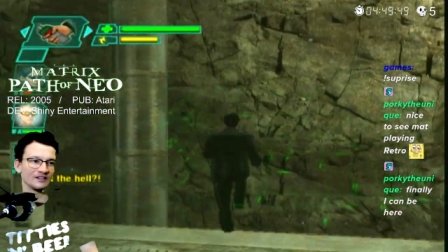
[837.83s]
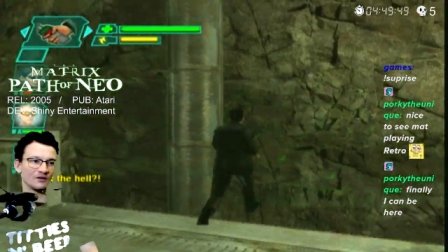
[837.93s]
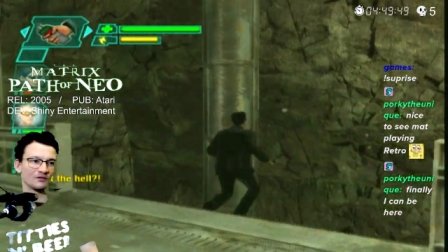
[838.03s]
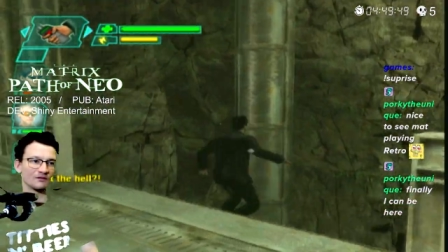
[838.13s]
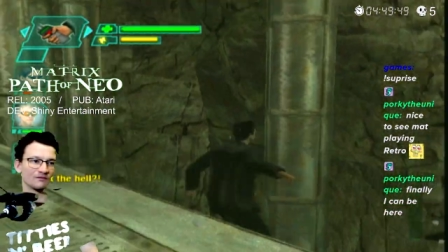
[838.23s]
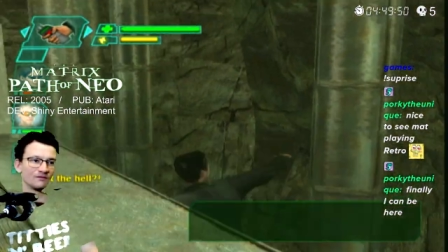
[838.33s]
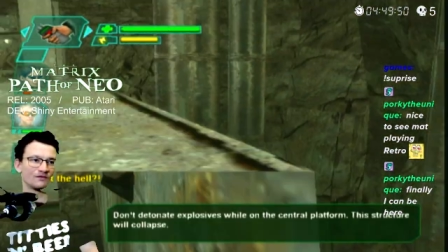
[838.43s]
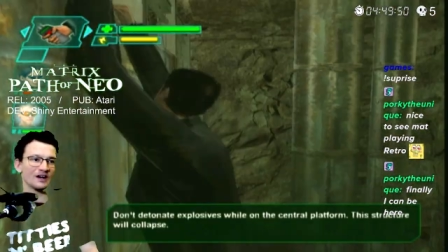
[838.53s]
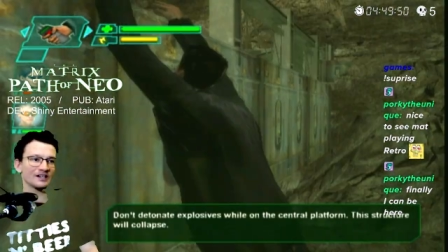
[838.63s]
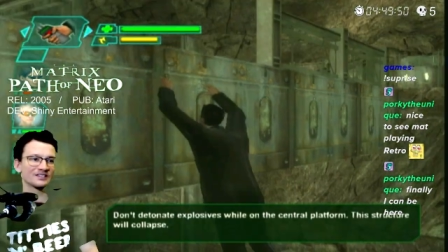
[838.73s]
Oh for
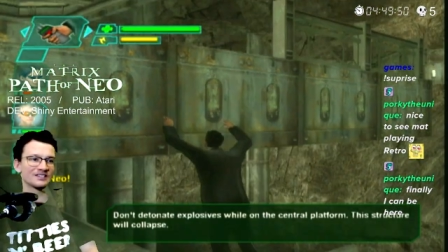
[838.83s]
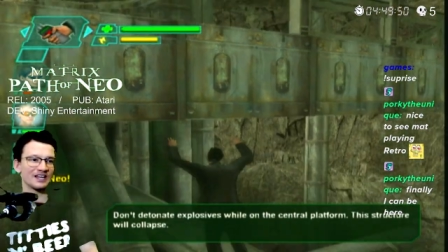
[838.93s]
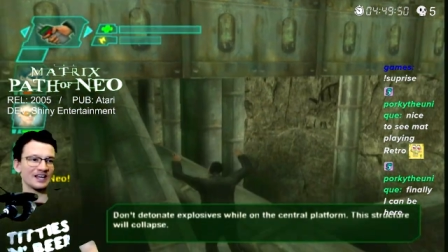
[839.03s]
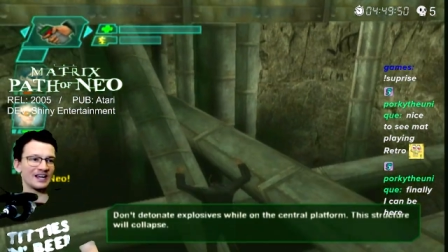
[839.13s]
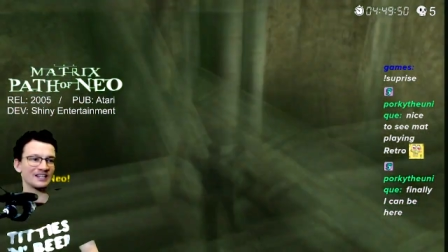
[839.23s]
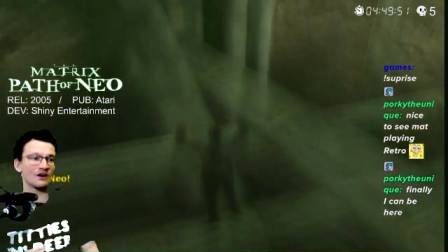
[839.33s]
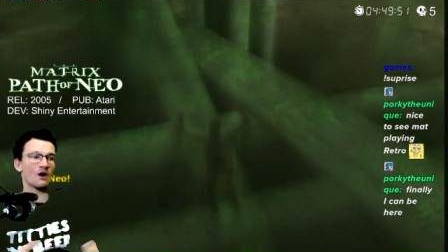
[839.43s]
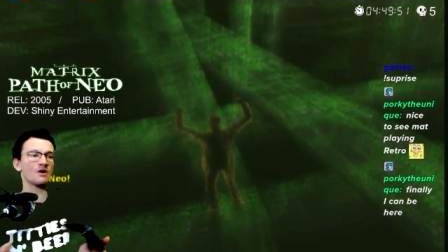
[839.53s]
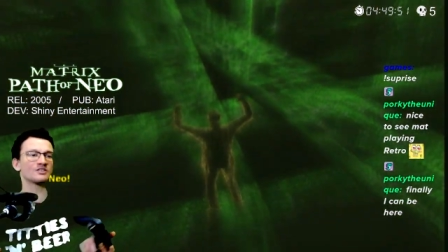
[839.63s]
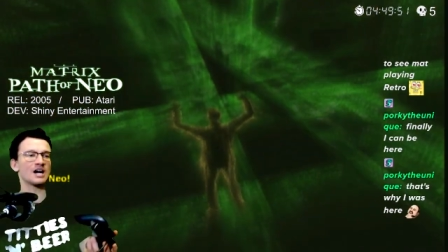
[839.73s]
fuck's sakes!
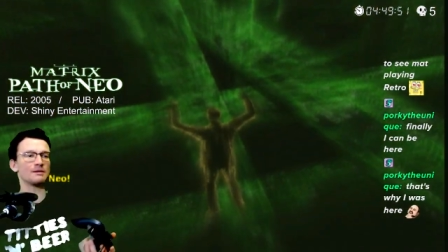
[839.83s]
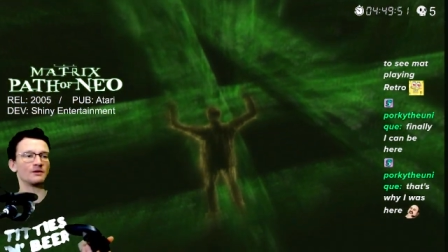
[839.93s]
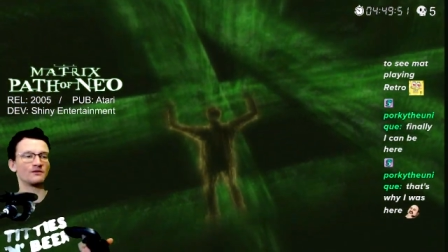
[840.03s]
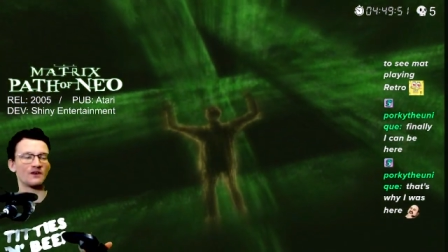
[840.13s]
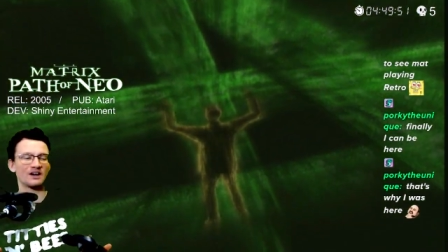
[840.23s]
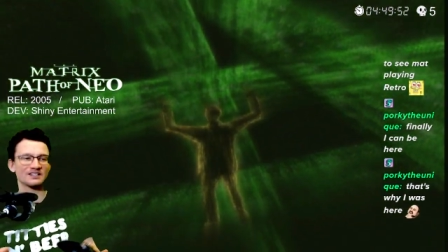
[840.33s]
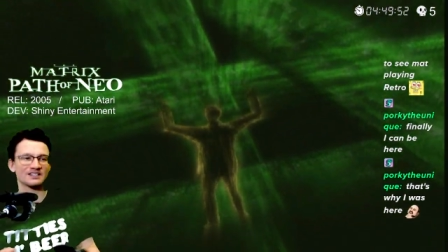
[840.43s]
Oh double fuck's